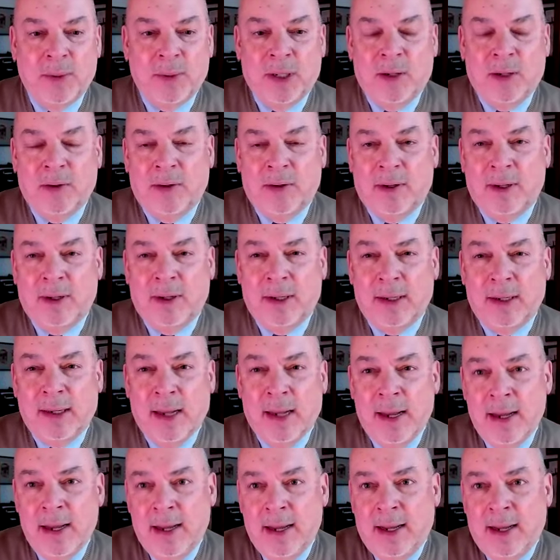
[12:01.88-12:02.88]

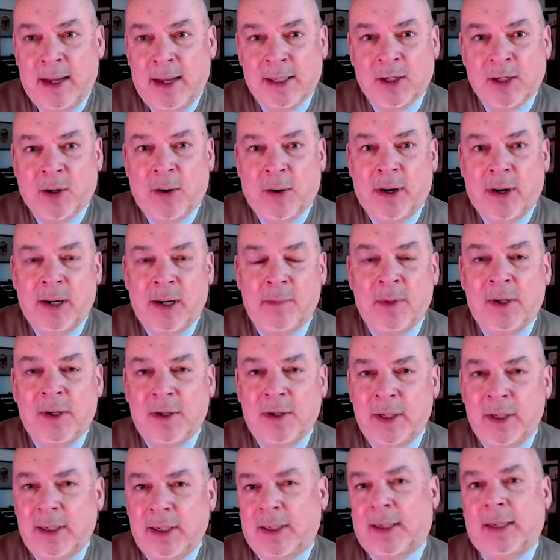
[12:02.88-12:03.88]
because its
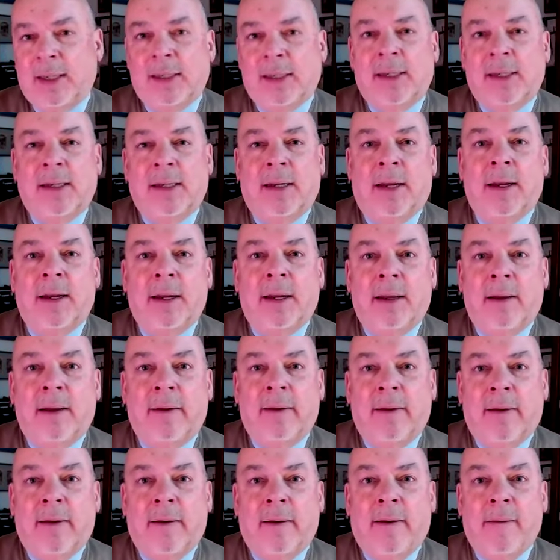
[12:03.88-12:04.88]
credibility is at stake.
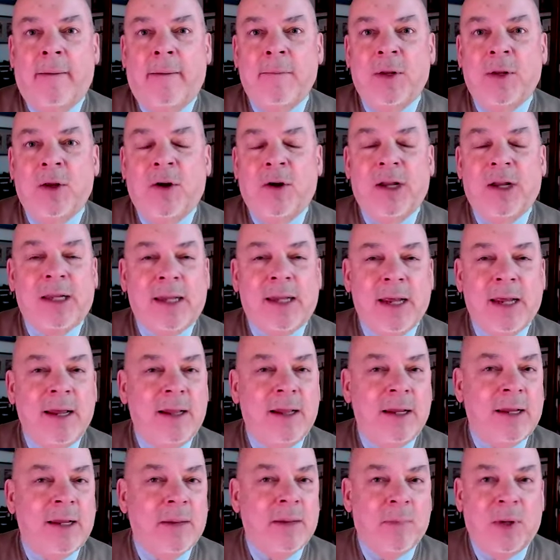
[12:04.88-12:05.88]
You can see
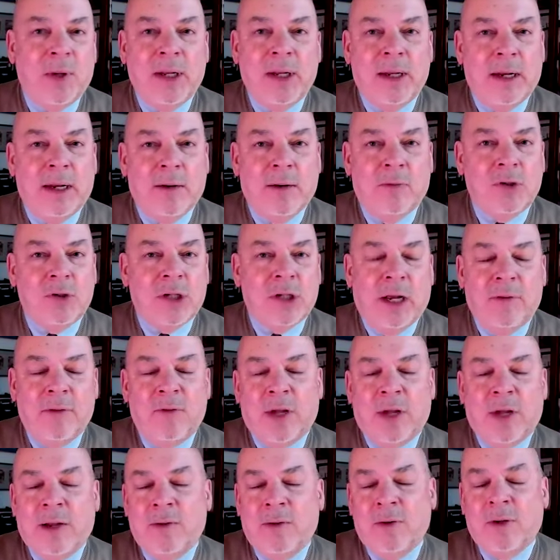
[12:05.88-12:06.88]
this opinion, which I
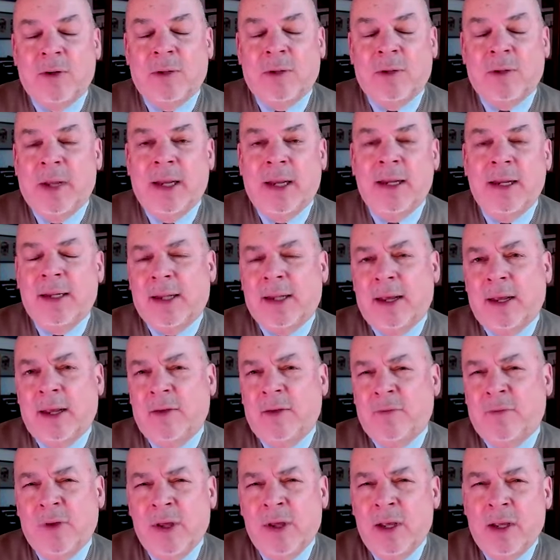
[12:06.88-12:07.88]
found amazing.
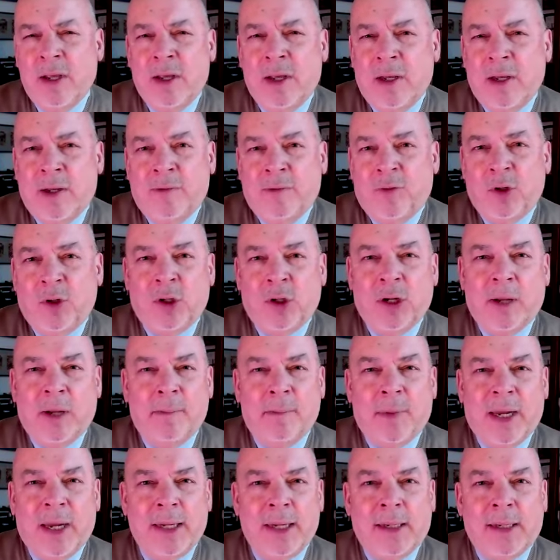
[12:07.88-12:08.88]
If you took a
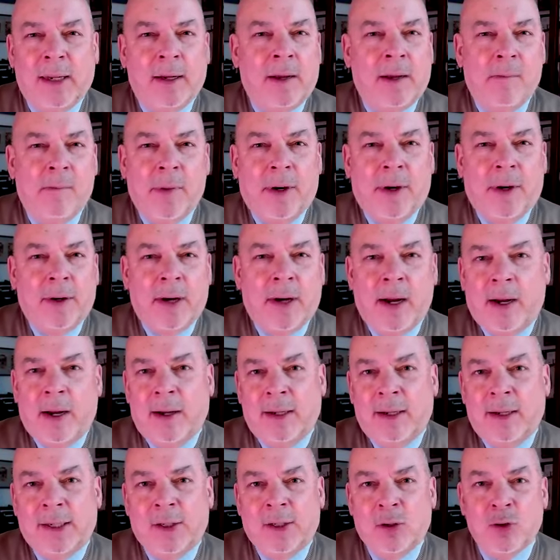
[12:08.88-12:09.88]
basic American
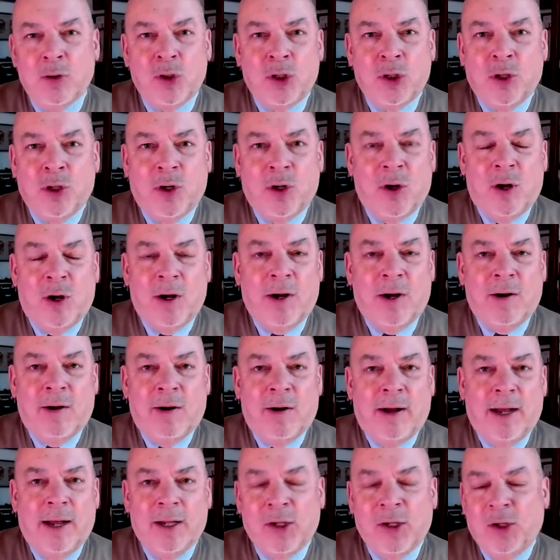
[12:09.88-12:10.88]
constitutional law
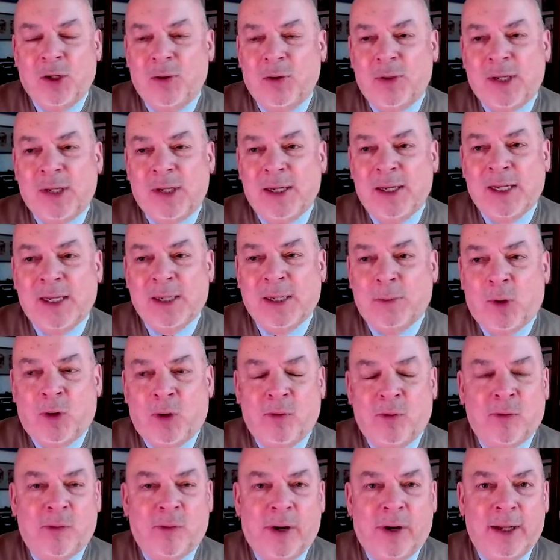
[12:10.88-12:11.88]
class, you'd see some
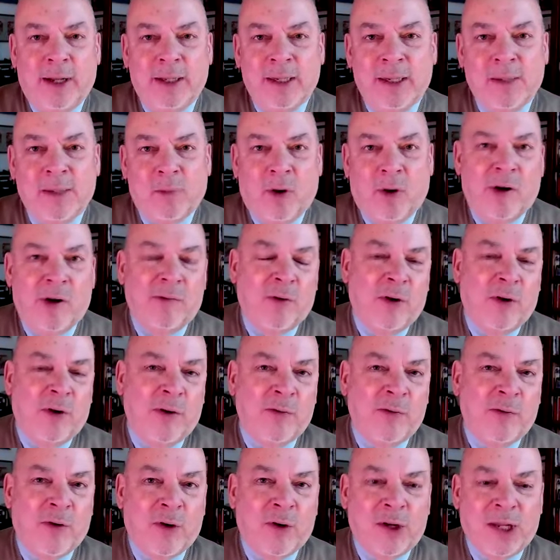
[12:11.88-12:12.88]
old friends,
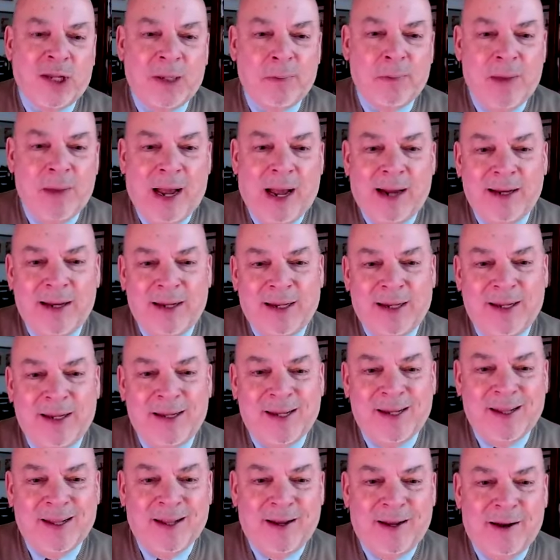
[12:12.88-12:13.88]
Marbury versus
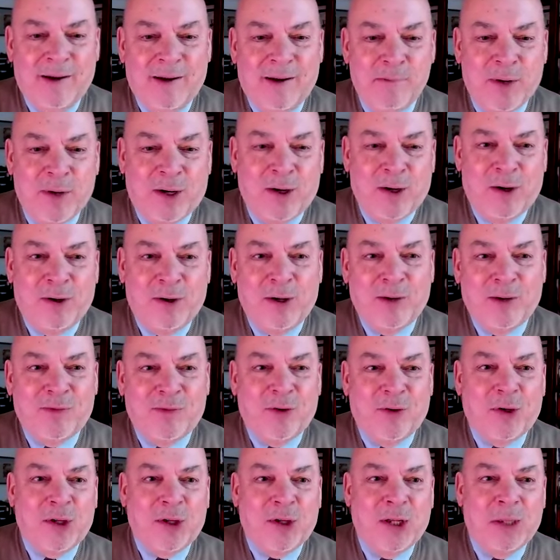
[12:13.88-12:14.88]
Madison's there, McCulloch
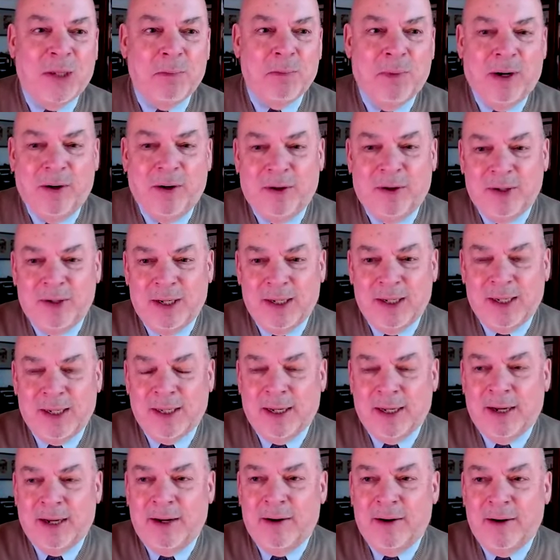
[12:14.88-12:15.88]
versus Maryland is
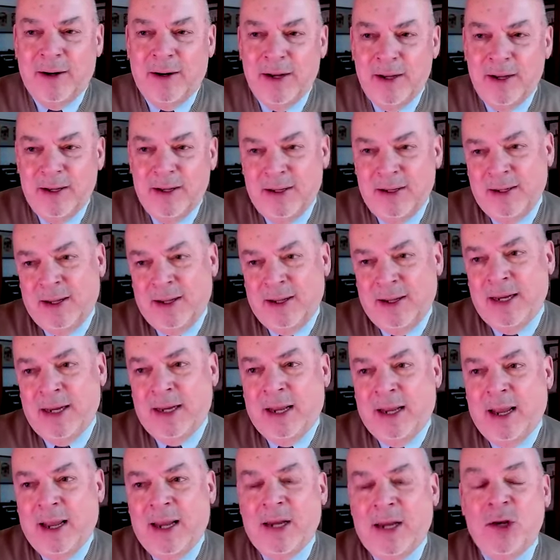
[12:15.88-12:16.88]
there,
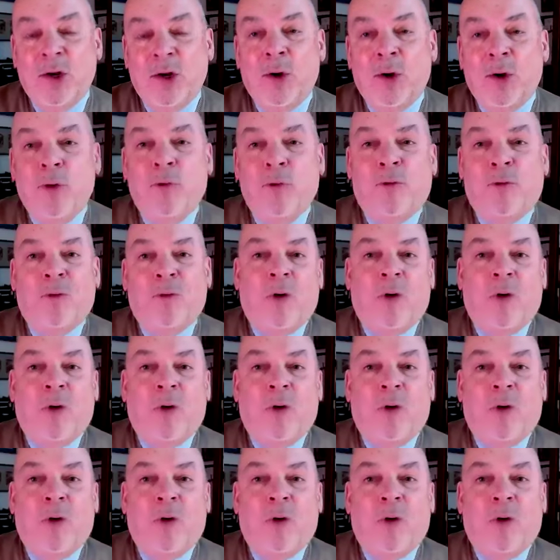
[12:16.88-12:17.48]
a new